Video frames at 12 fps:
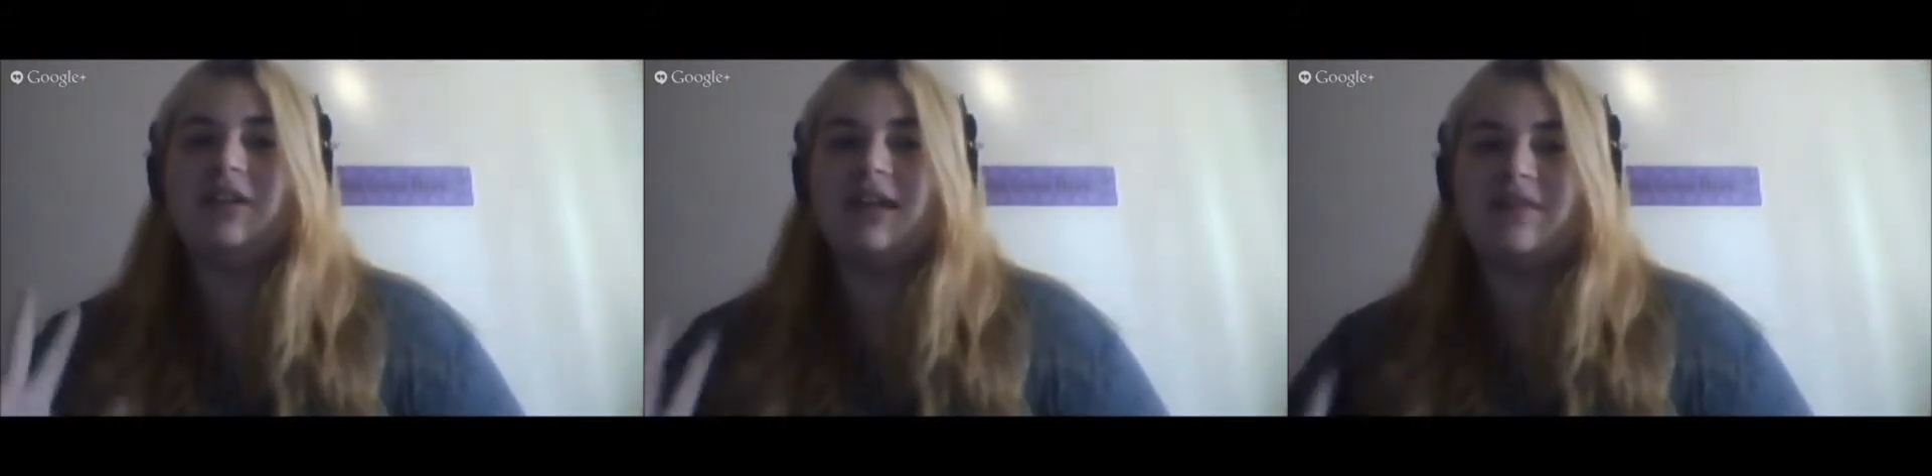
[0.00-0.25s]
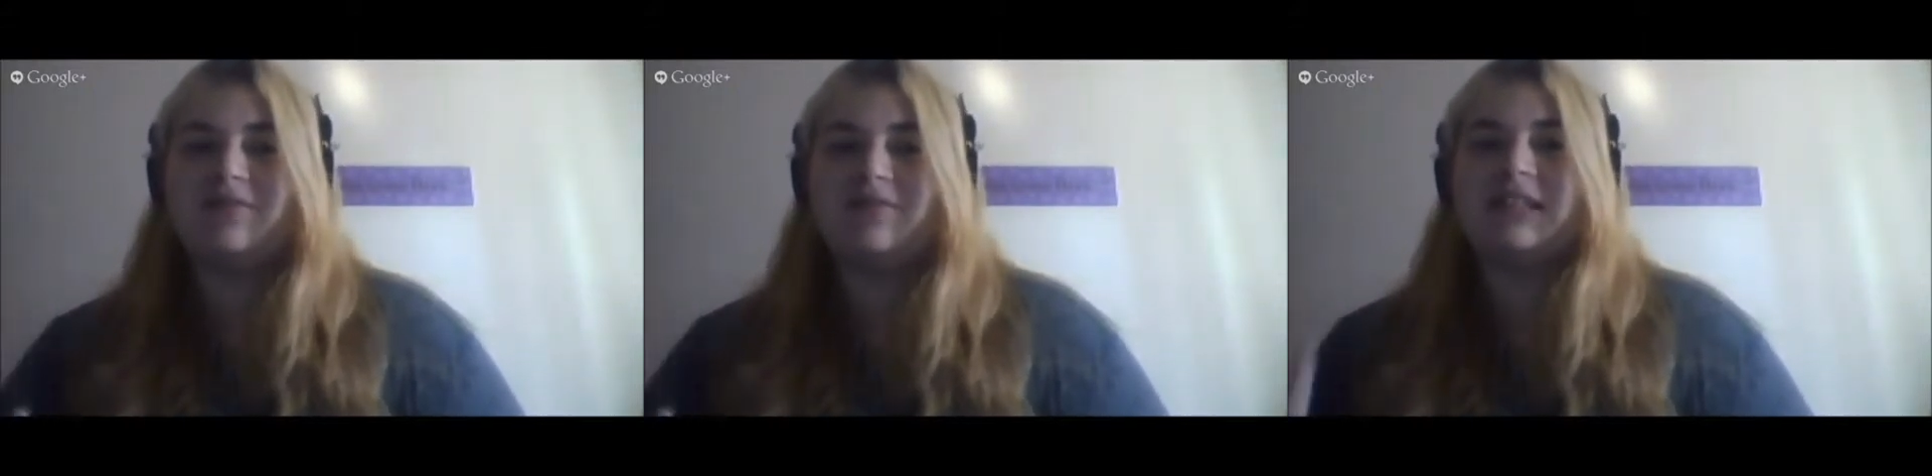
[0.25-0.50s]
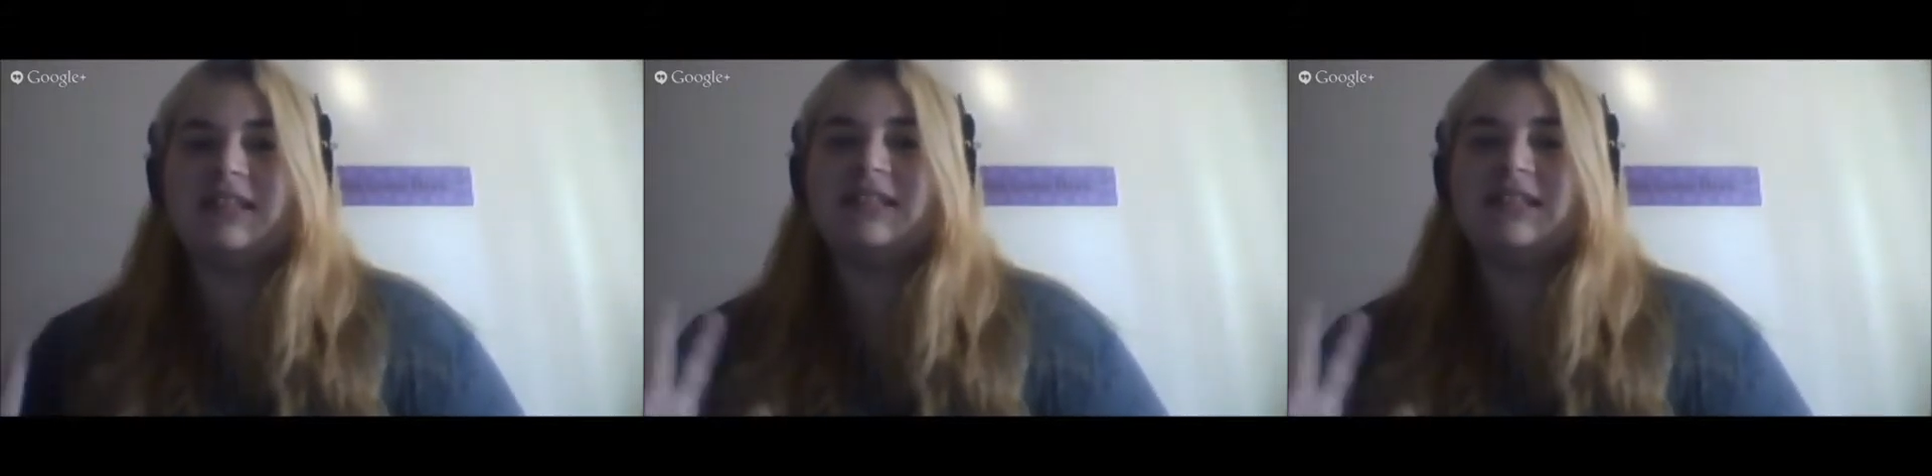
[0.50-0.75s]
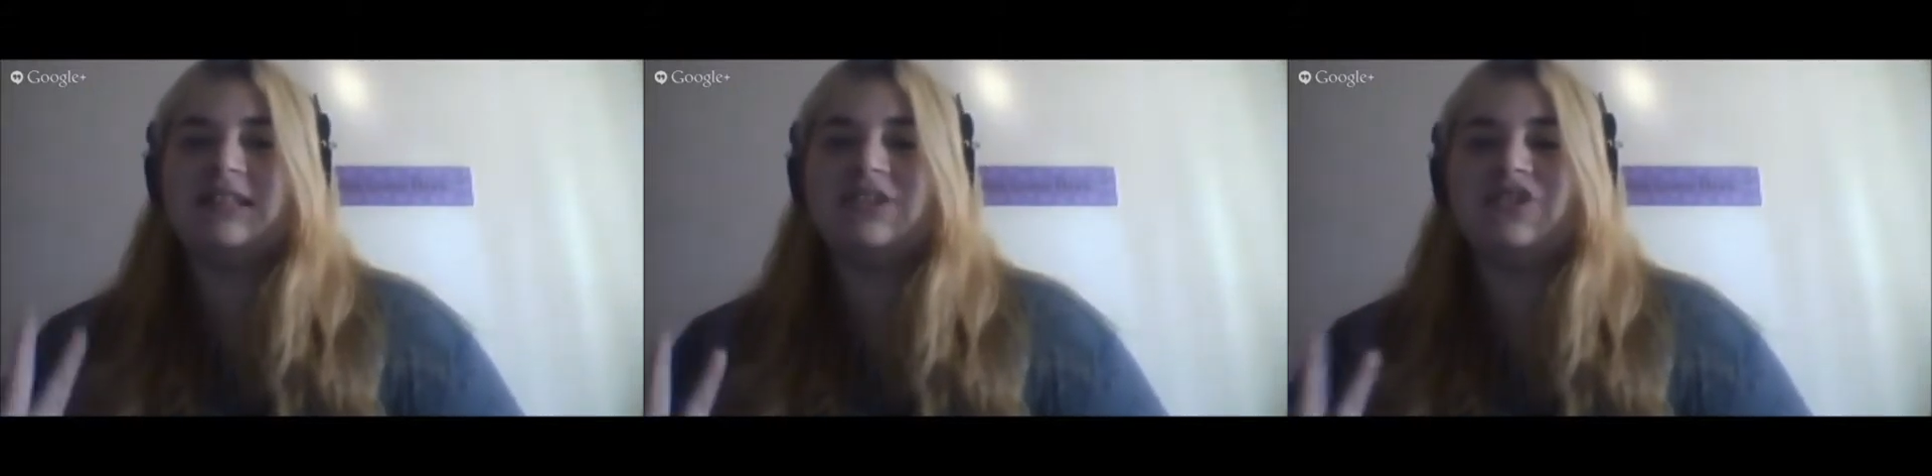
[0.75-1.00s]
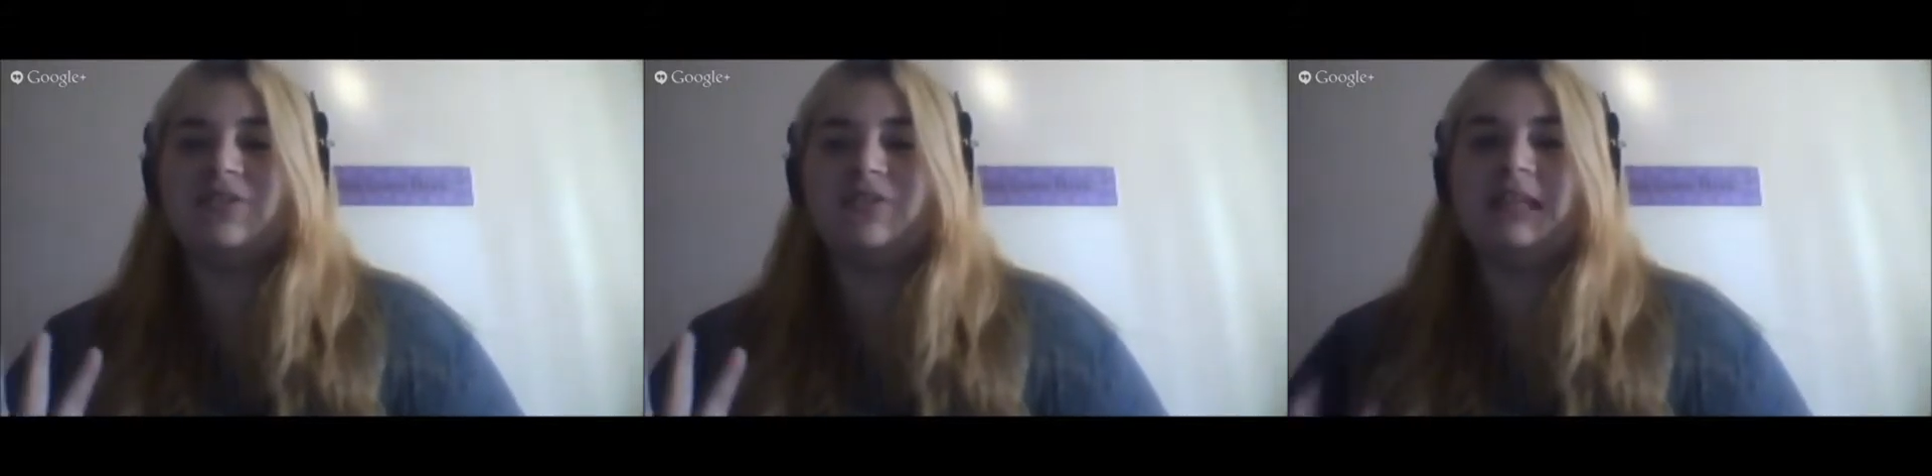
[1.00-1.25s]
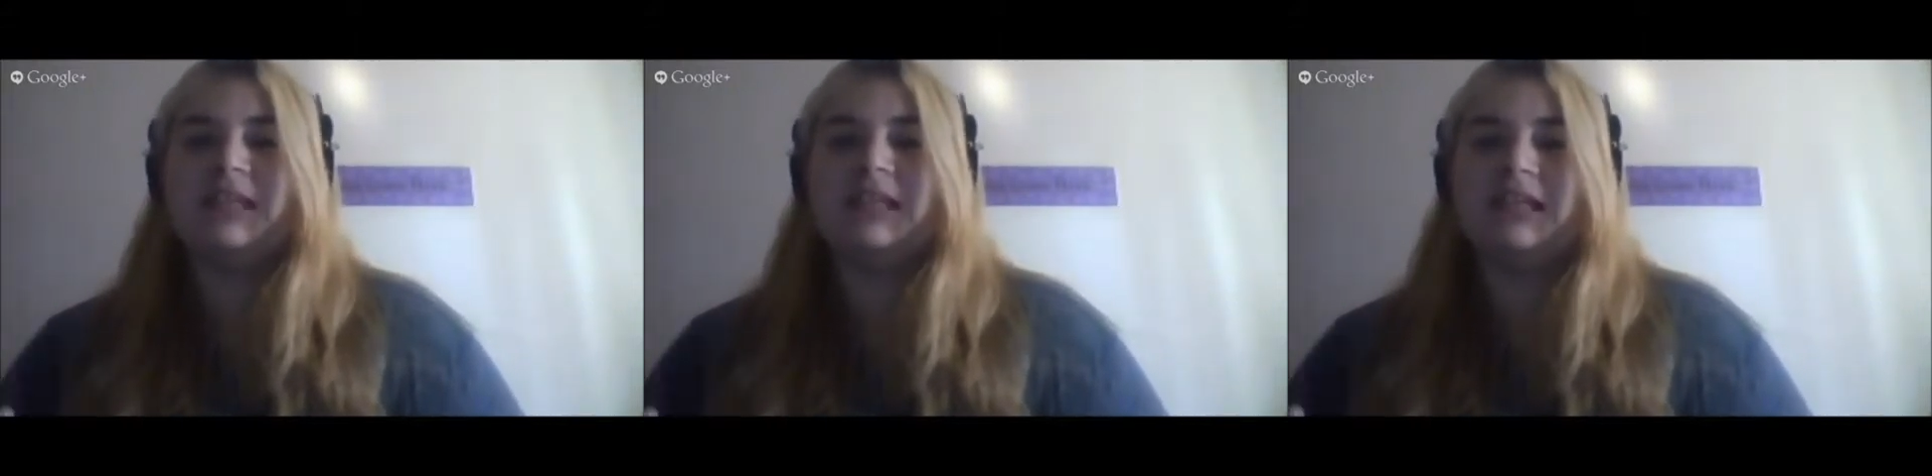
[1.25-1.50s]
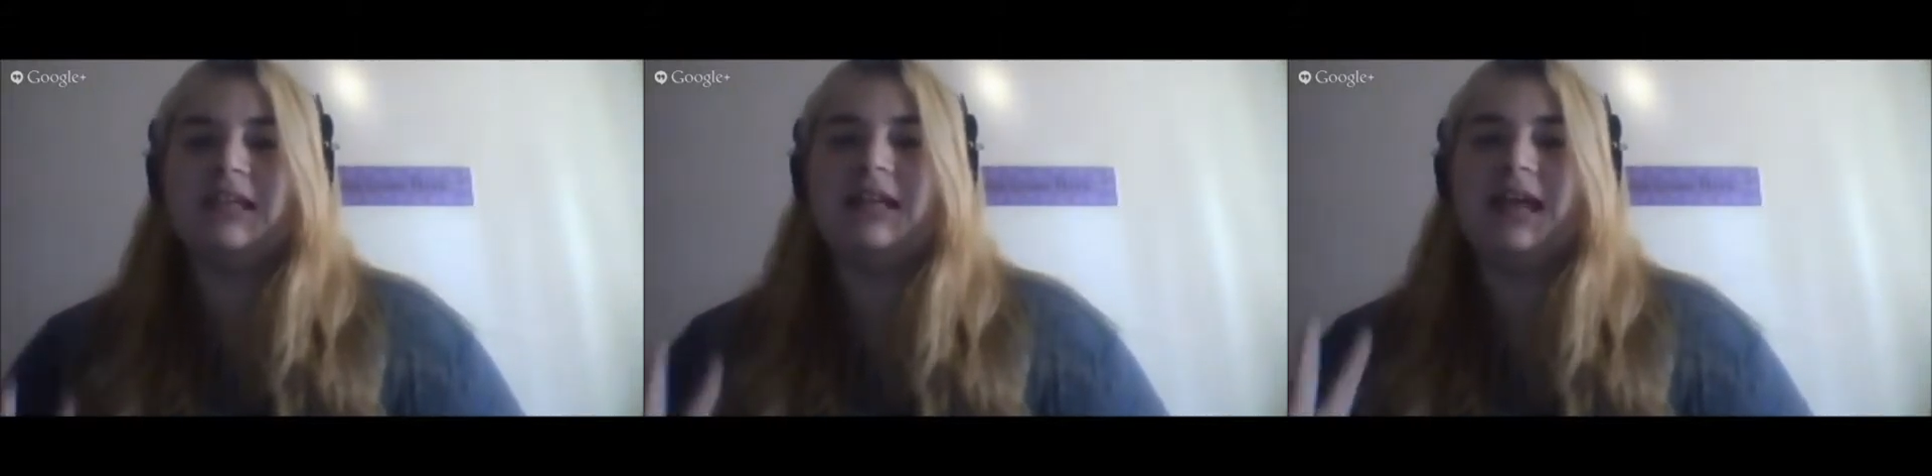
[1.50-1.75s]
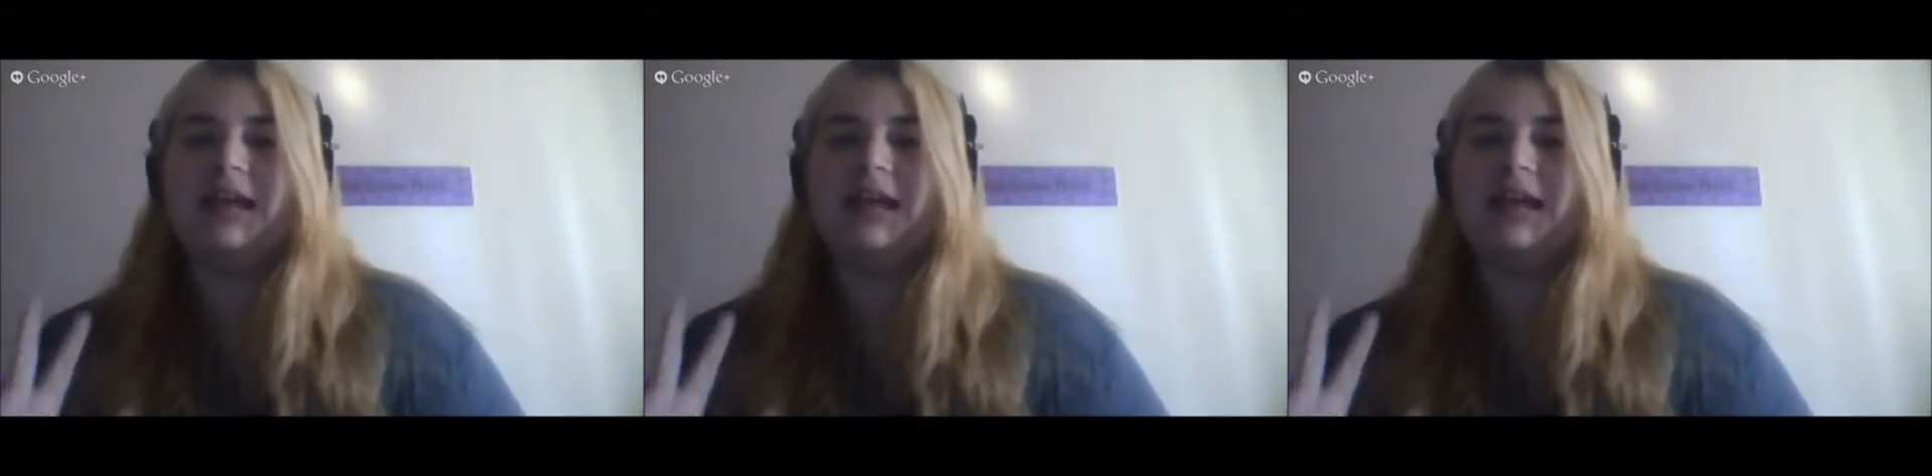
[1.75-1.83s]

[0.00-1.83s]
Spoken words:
Netflix and digital media